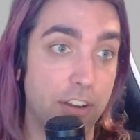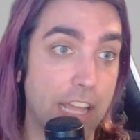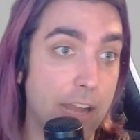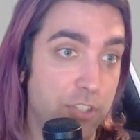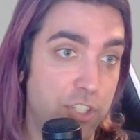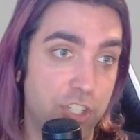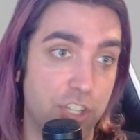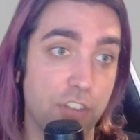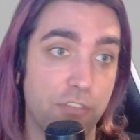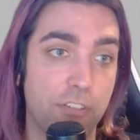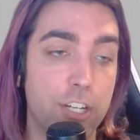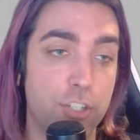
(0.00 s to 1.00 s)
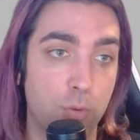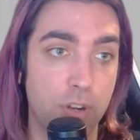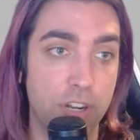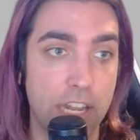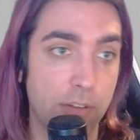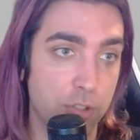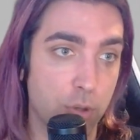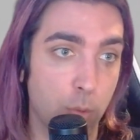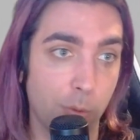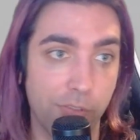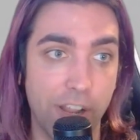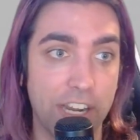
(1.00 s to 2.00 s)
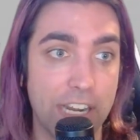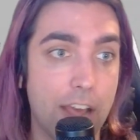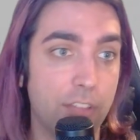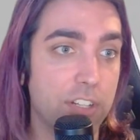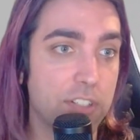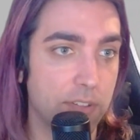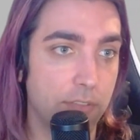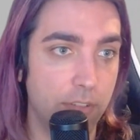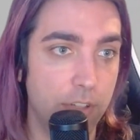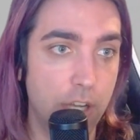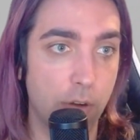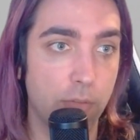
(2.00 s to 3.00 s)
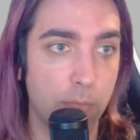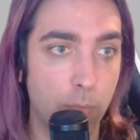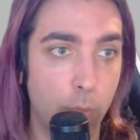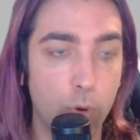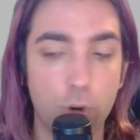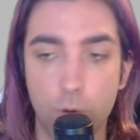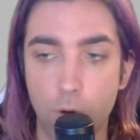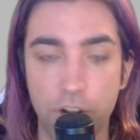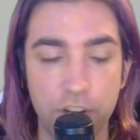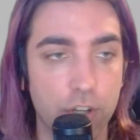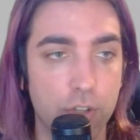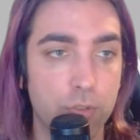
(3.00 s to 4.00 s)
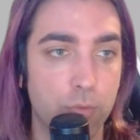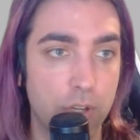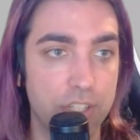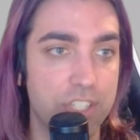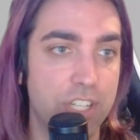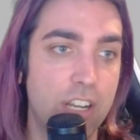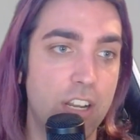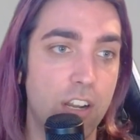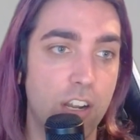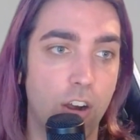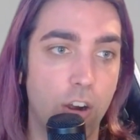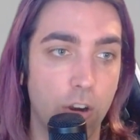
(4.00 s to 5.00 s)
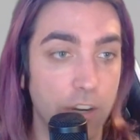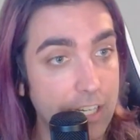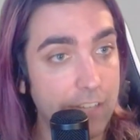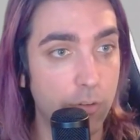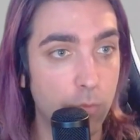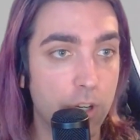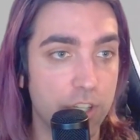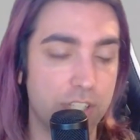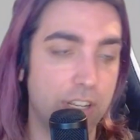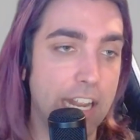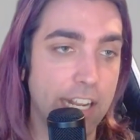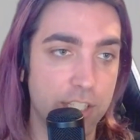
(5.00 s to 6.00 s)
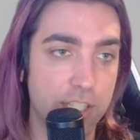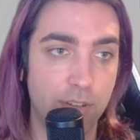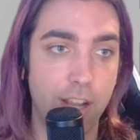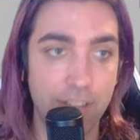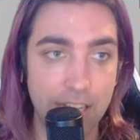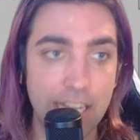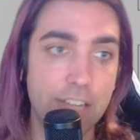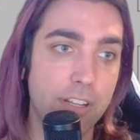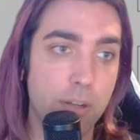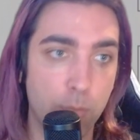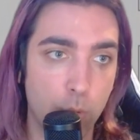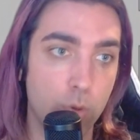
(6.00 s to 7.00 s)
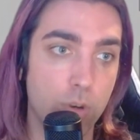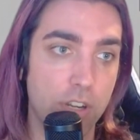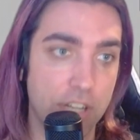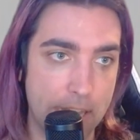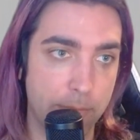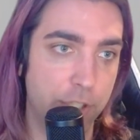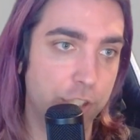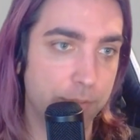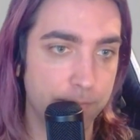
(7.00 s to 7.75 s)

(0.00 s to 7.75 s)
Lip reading: That was just a fresh one and it was horrifying. Now these more grown adult ones are even worse and can survive even more damage.